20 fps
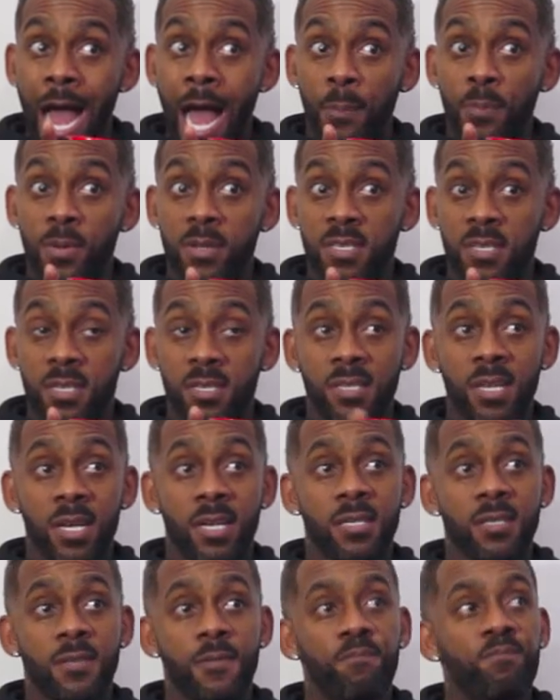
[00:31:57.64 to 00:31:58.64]
happens is
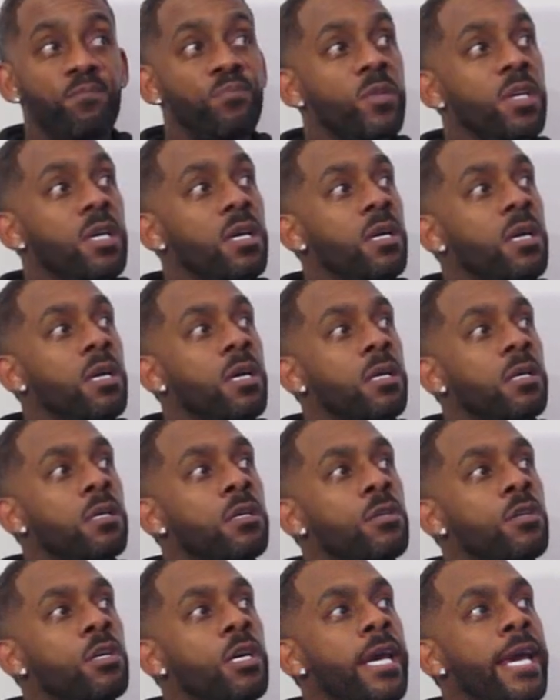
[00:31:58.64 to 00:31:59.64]
this.
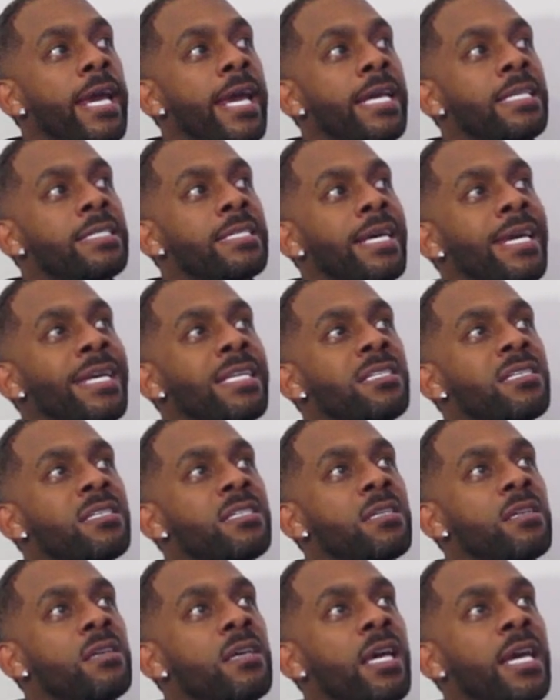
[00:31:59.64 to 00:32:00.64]

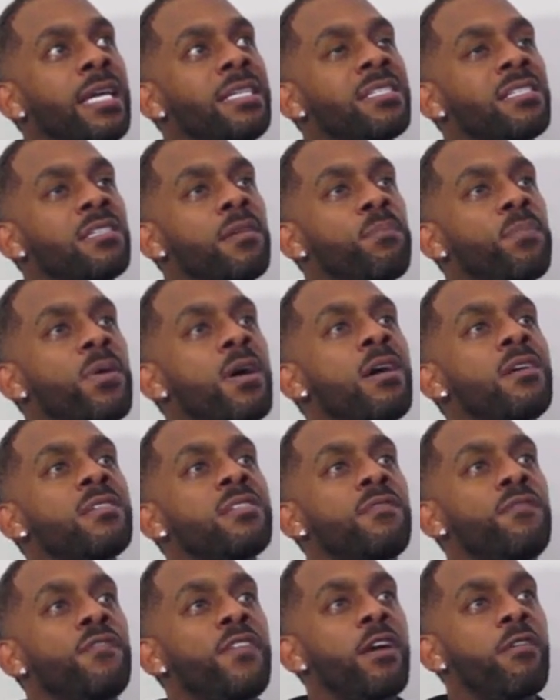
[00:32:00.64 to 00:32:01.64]
It's the
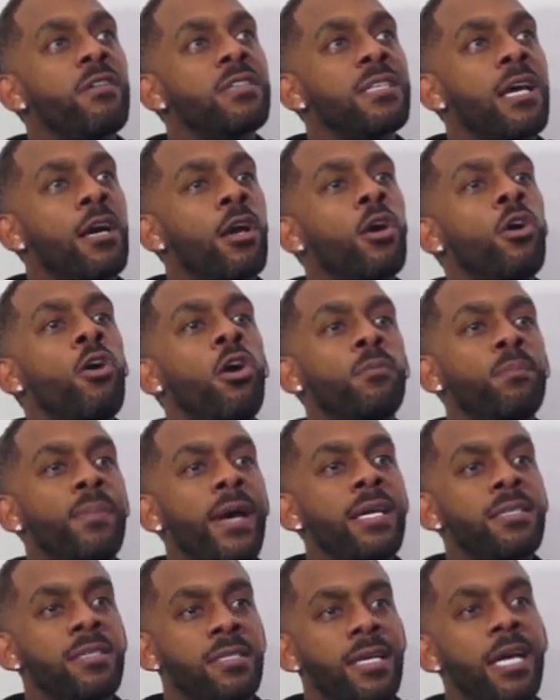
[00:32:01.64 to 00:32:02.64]
perseverance that God
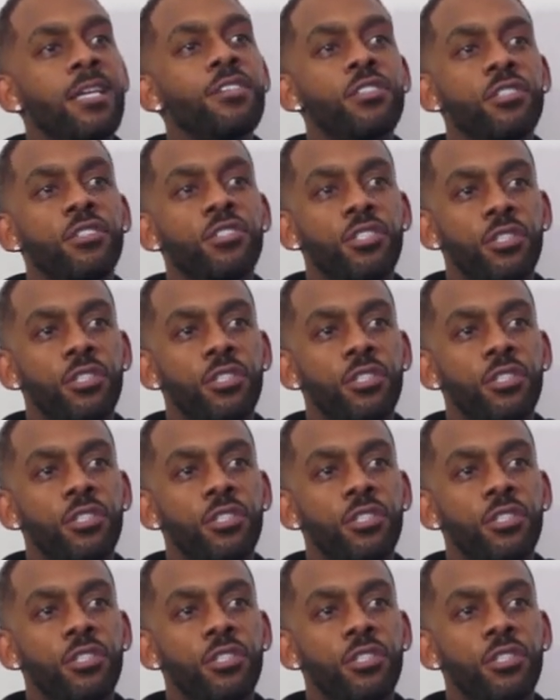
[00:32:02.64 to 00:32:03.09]
pays attention